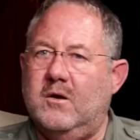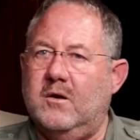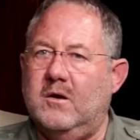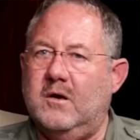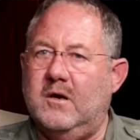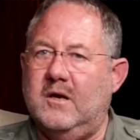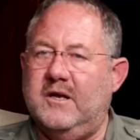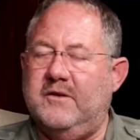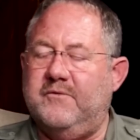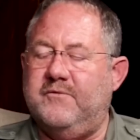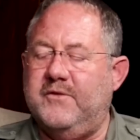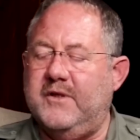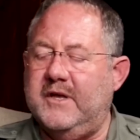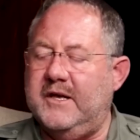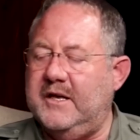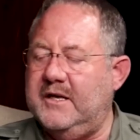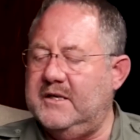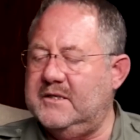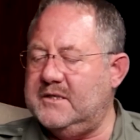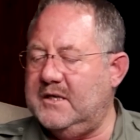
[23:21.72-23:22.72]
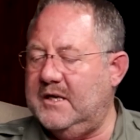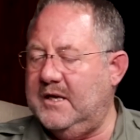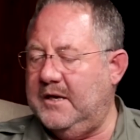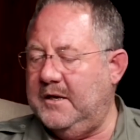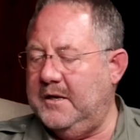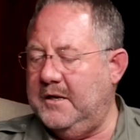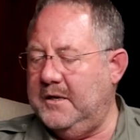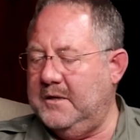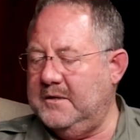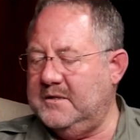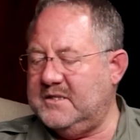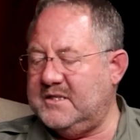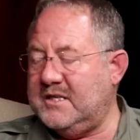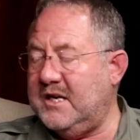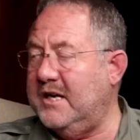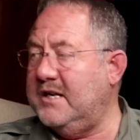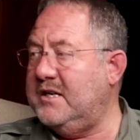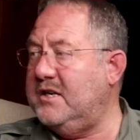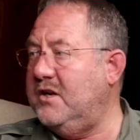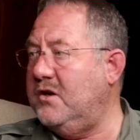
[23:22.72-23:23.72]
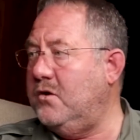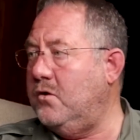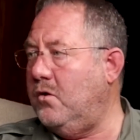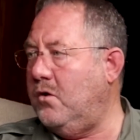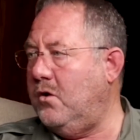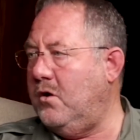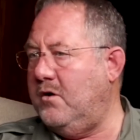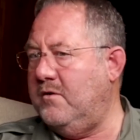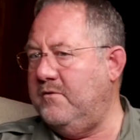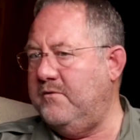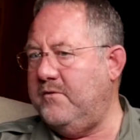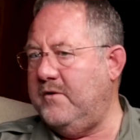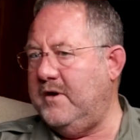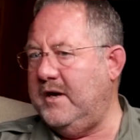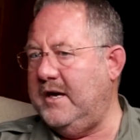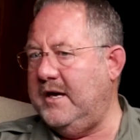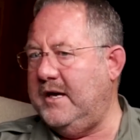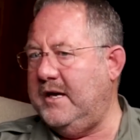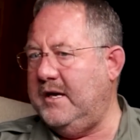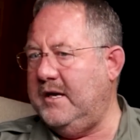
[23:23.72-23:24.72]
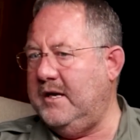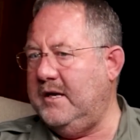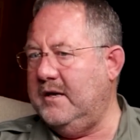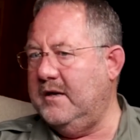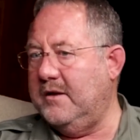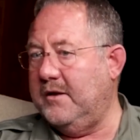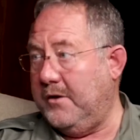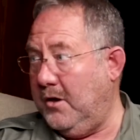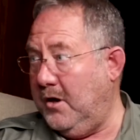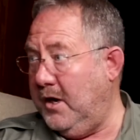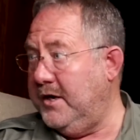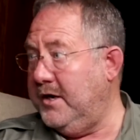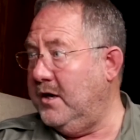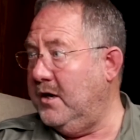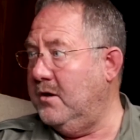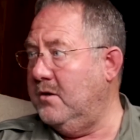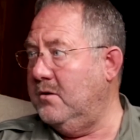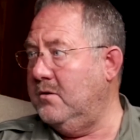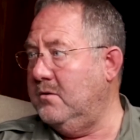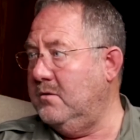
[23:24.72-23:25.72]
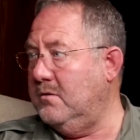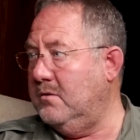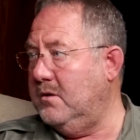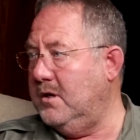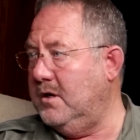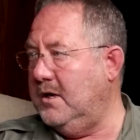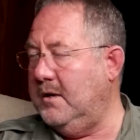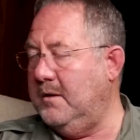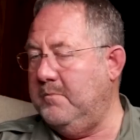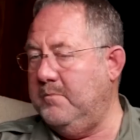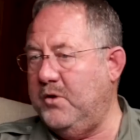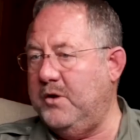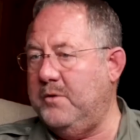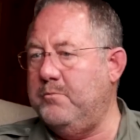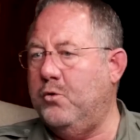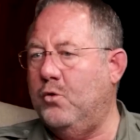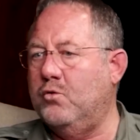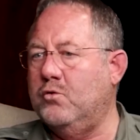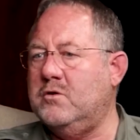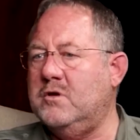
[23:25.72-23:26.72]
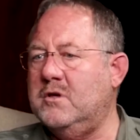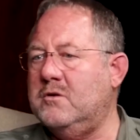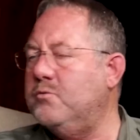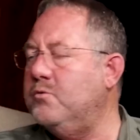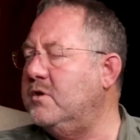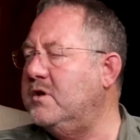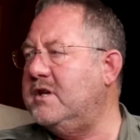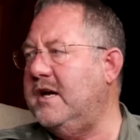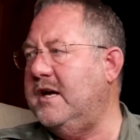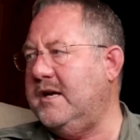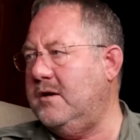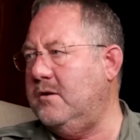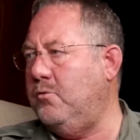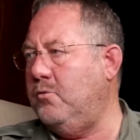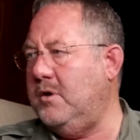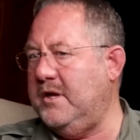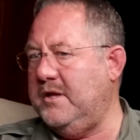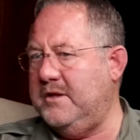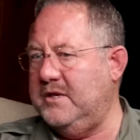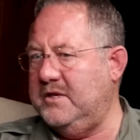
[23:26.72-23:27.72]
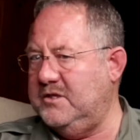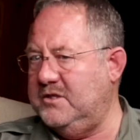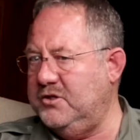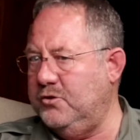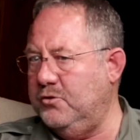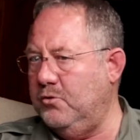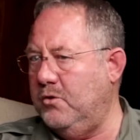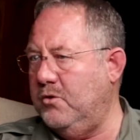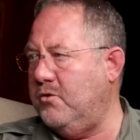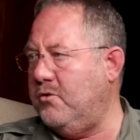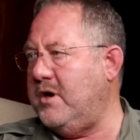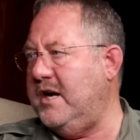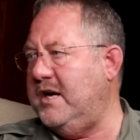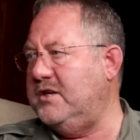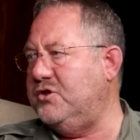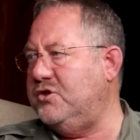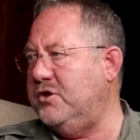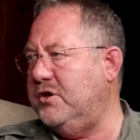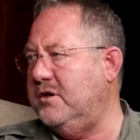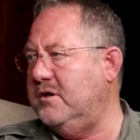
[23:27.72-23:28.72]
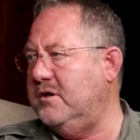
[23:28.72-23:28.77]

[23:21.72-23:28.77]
If there's a sighting of a rhino reported, we take away the geolocation.